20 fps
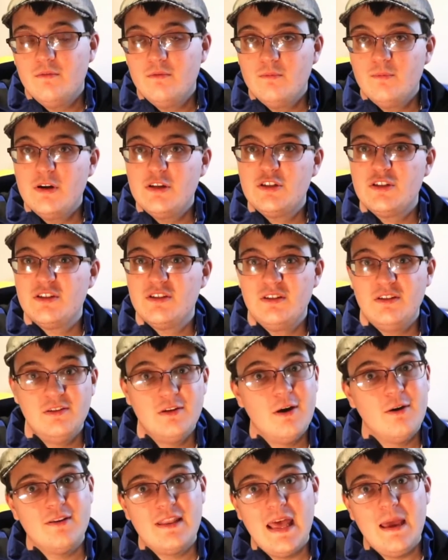Which, you
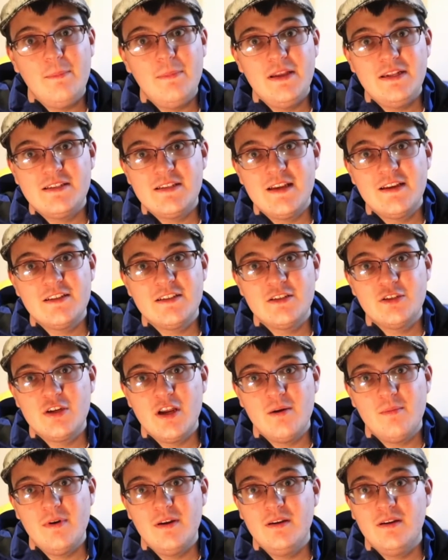know what that means, ladies and
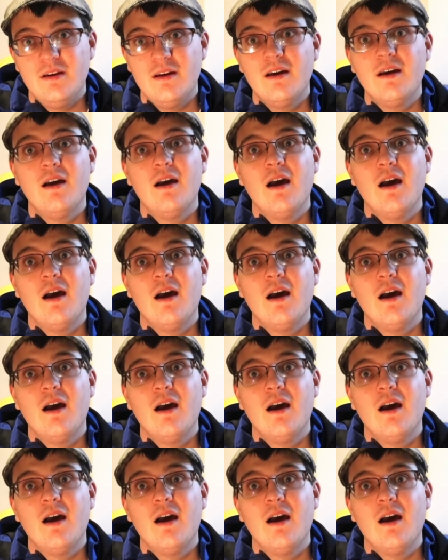gentlemen?